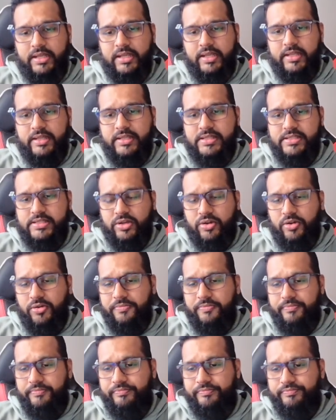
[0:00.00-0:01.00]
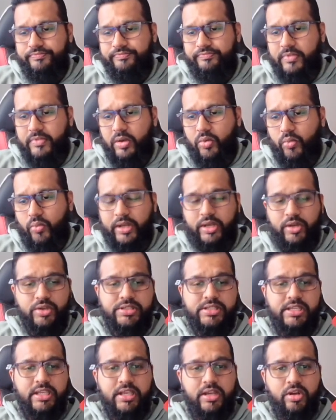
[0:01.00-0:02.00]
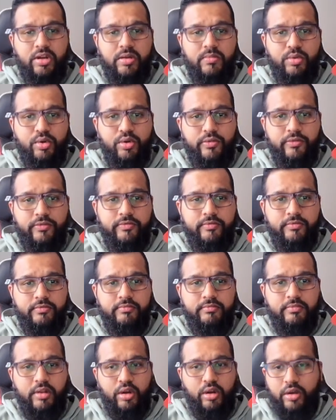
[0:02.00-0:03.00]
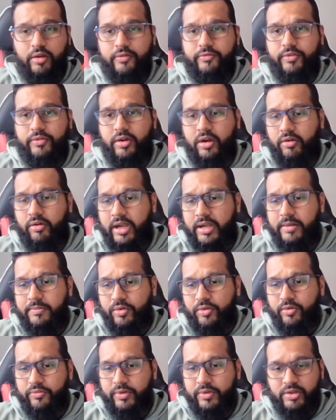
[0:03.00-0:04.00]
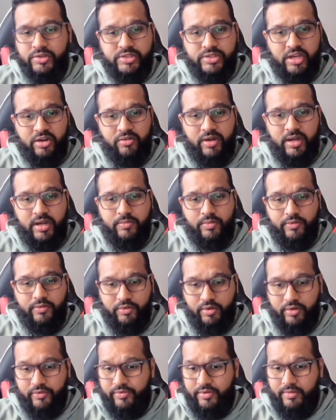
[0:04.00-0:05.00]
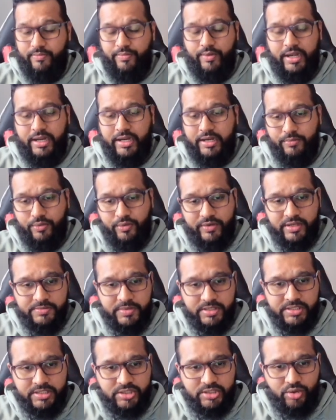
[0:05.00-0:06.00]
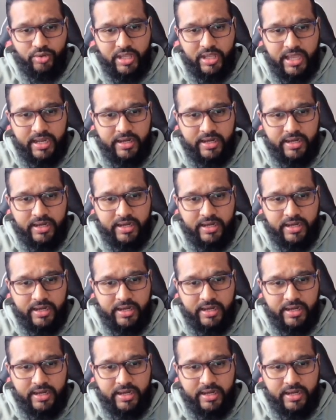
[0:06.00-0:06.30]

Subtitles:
So when you see a good move, look for a great move. When you see a great move, look for a brilliant move as much as you can.